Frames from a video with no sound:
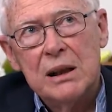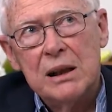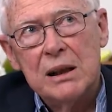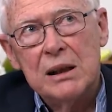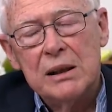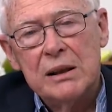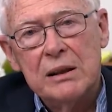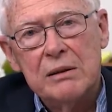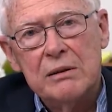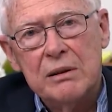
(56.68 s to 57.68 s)
Uh,
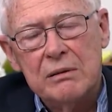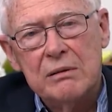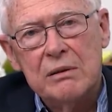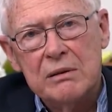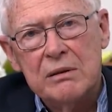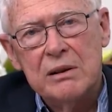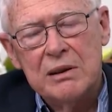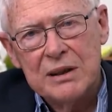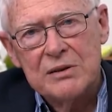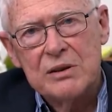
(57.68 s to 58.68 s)
and uh, it, it
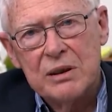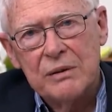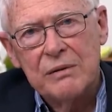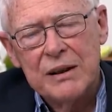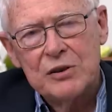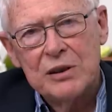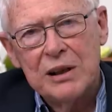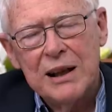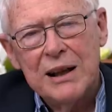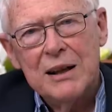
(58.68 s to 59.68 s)
does serve a
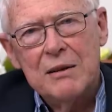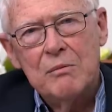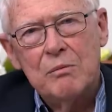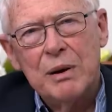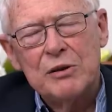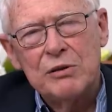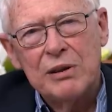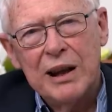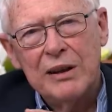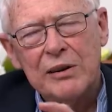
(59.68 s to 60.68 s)
function. But you
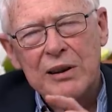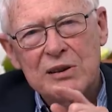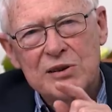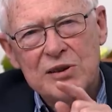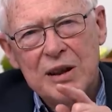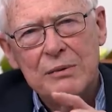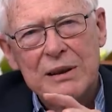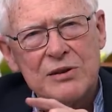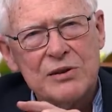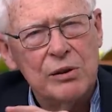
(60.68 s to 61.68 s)
cannot so
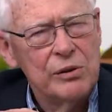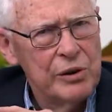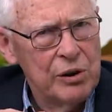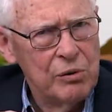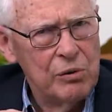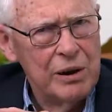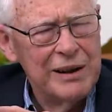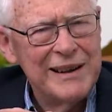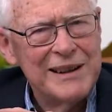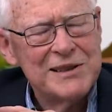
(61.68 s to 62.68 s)
exalt the
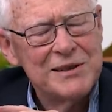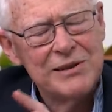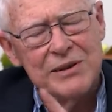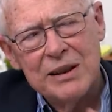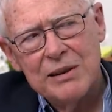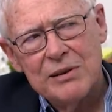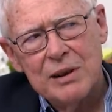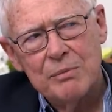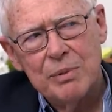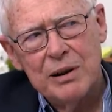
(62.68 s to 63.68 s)
law as to think
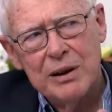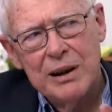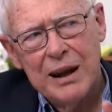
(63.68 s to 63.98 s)
that by